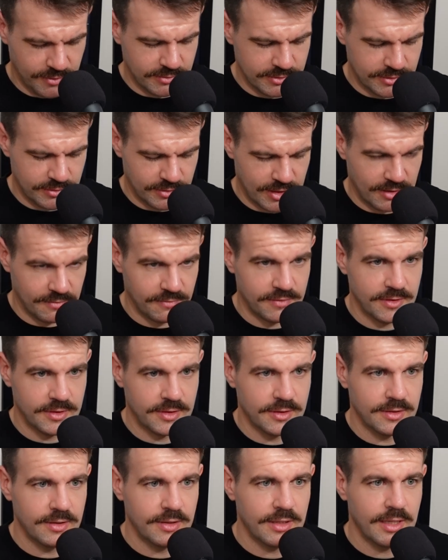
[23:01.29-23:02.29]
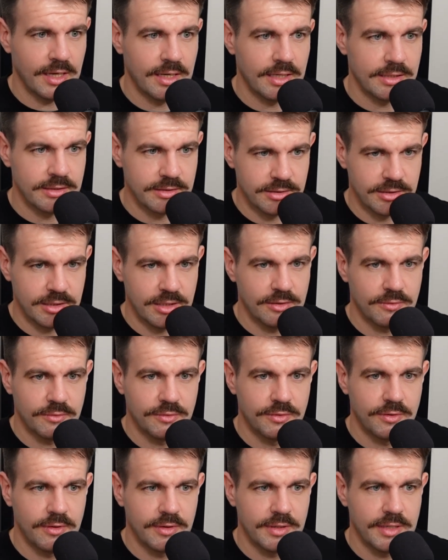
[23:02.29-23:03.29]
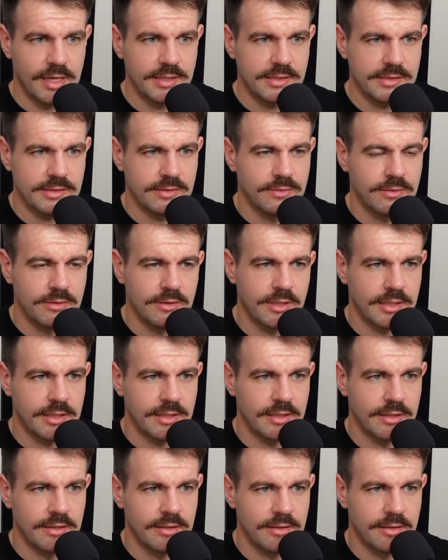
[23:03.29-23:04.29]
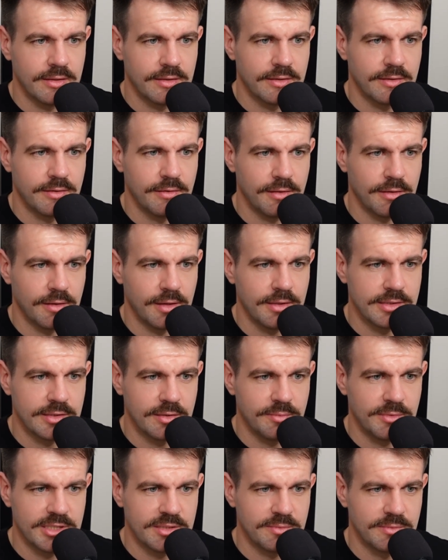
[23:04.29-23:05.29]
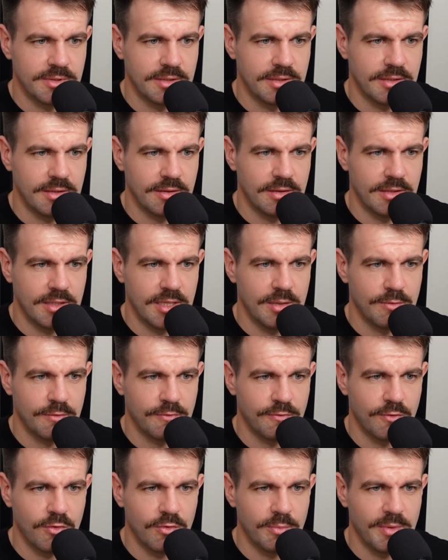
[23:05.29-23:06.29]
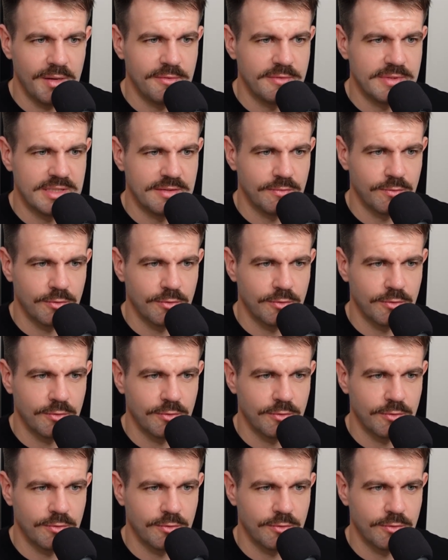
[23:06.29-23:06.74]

was drafted last year or not. No, it doesn't look like it. I don't think so. It must have been the year before. Maybe he was even